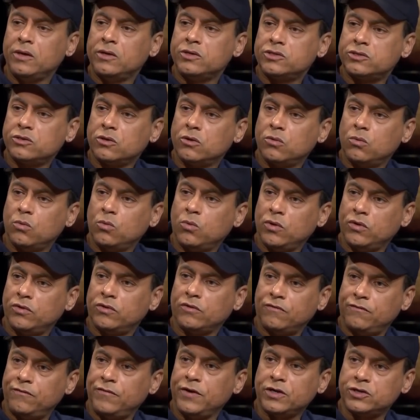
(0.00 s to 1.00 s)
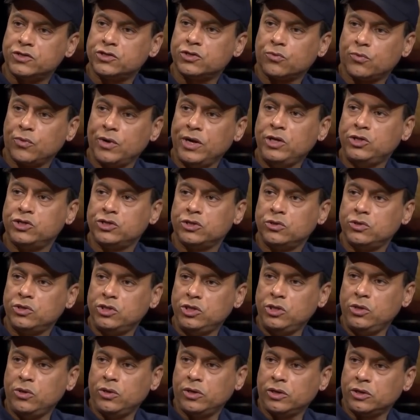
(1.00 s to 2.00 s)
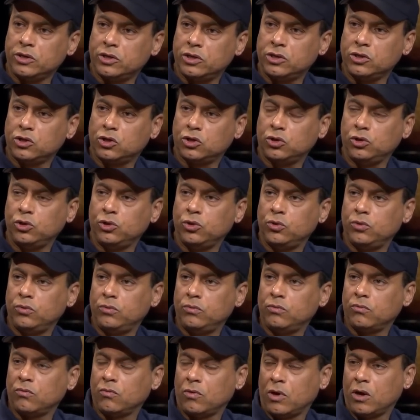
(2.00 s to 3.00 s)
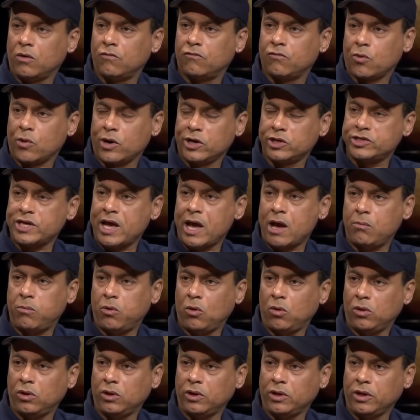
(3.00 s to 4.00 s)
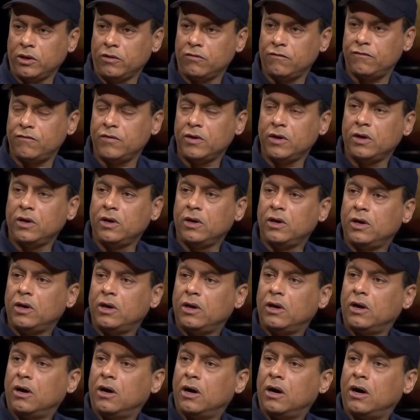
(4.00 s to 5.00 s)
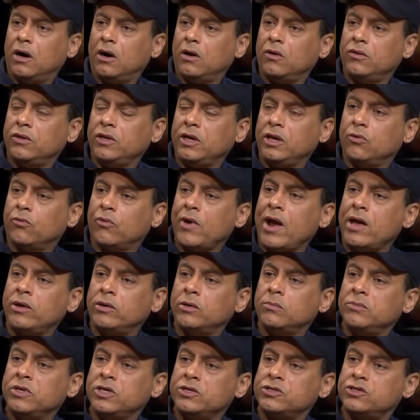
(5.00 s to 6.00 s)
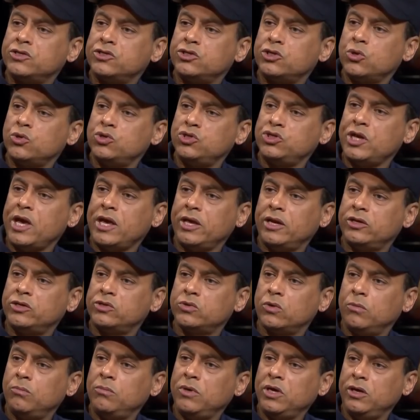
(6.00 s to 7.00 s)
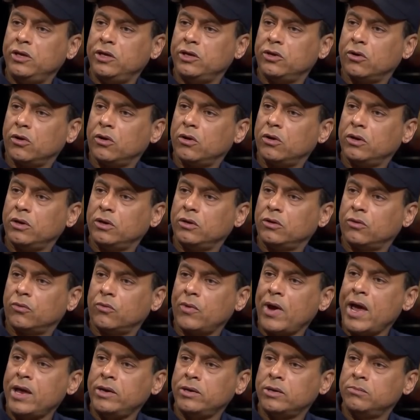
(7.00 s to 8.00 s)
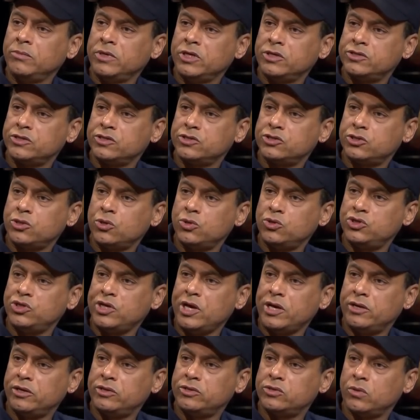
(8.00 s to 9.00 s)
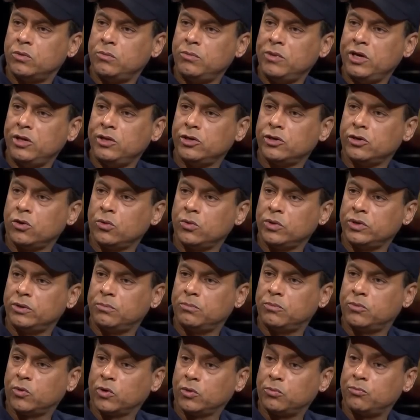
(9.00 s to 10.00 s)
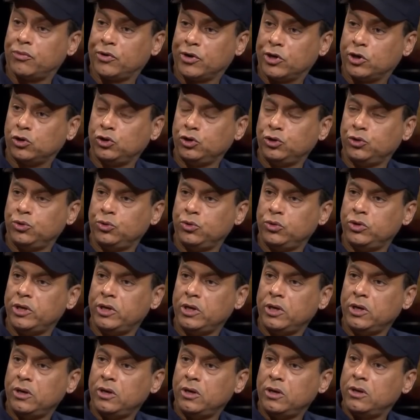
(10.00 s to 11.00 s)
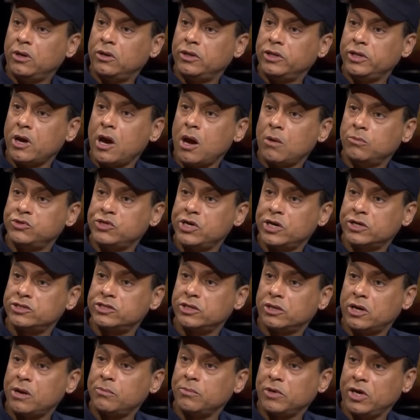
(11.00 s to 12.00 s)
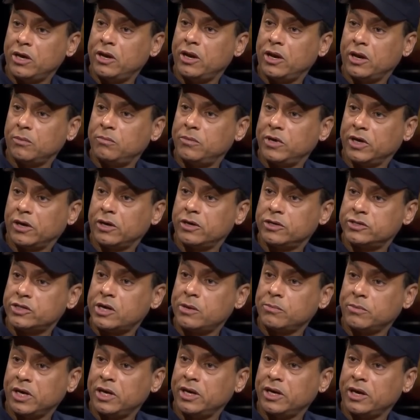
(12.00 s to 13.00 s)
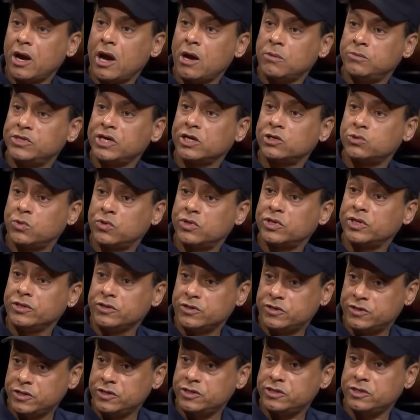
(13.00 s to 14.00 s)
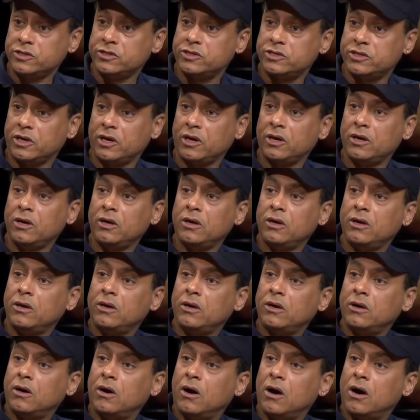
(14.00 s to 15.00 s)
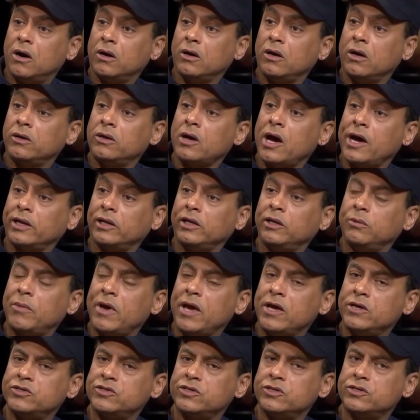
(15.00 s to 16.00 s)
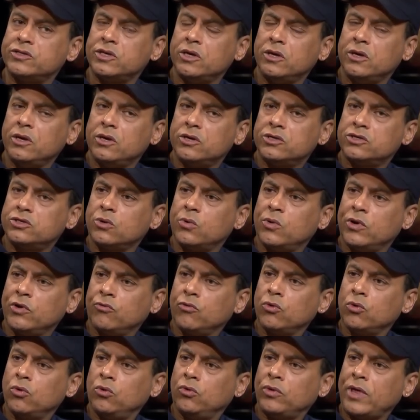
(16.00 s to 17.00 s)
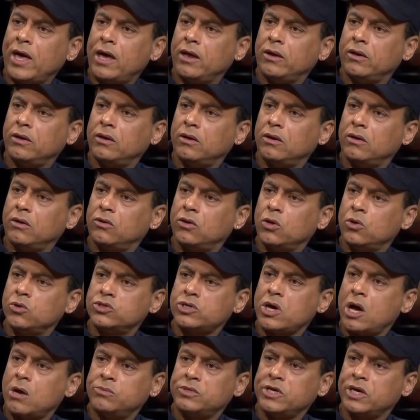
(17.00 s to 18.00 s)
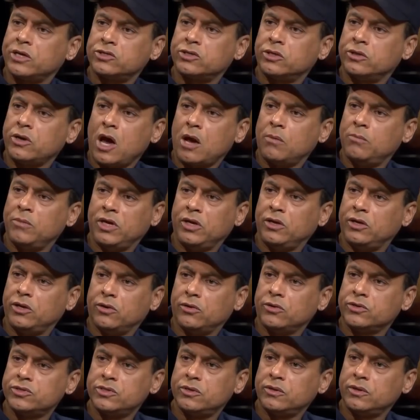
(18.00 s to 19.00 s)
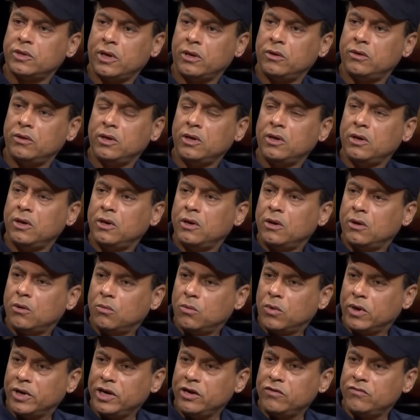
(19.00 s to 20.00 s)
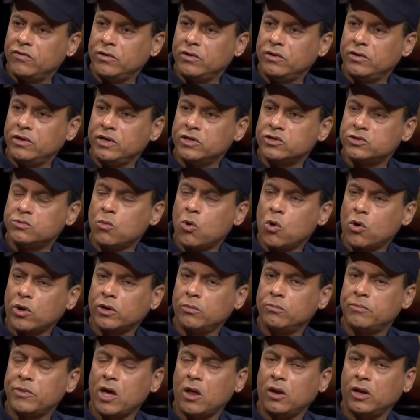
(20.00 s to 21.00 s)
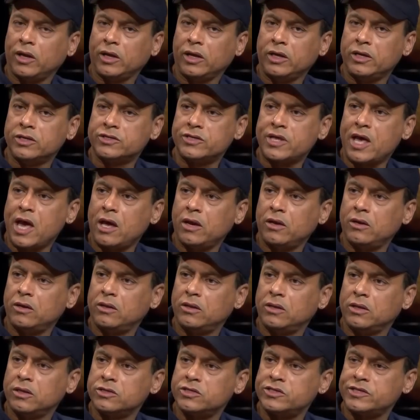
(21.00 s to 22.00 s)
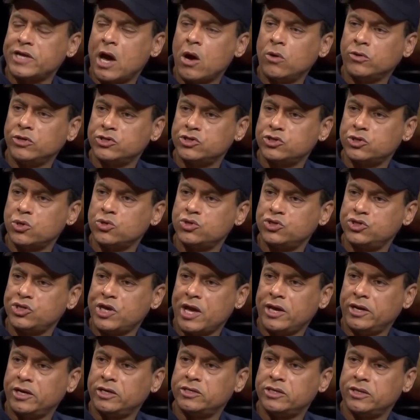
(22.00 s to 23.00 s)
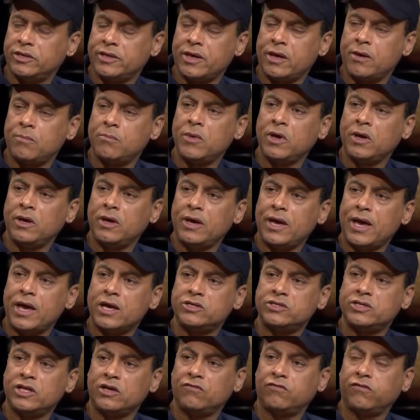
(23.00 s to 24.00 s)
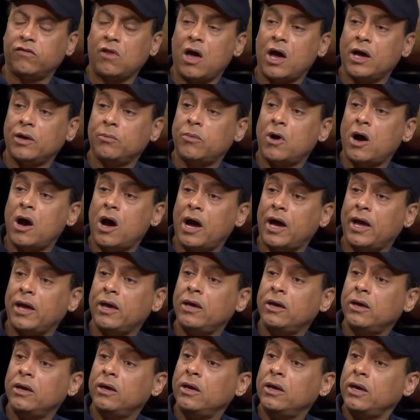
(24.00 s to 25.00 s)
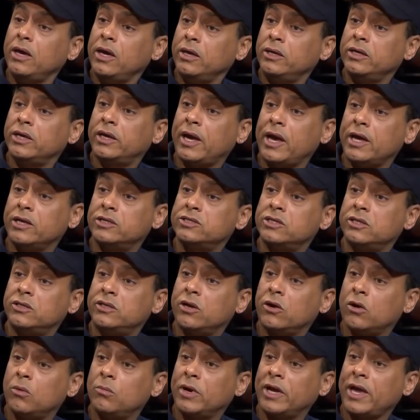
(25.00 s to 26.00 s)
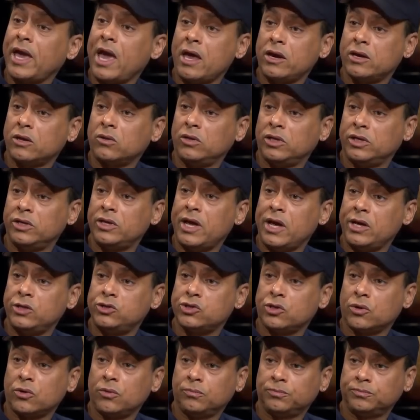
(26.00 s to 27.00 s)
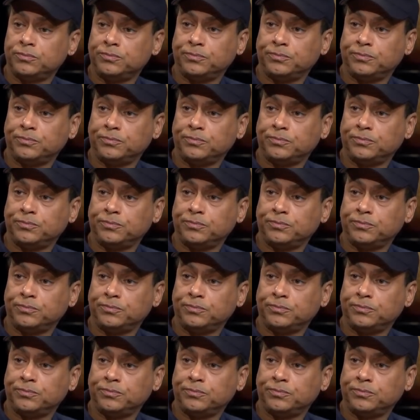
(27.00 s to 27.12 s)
So with a fixed region, you can conclude, uh, for example, if uh, the randomness associated to a meteor, the randomness associated to a meteor would, would preclude the objects that I'm getting, because I'm getting objects with consistency on a nightly basis. So we rule that those objects are not meteors. And what even is more compelling is that the sound associated to them as they fly by indicates that they're mechanical in nature.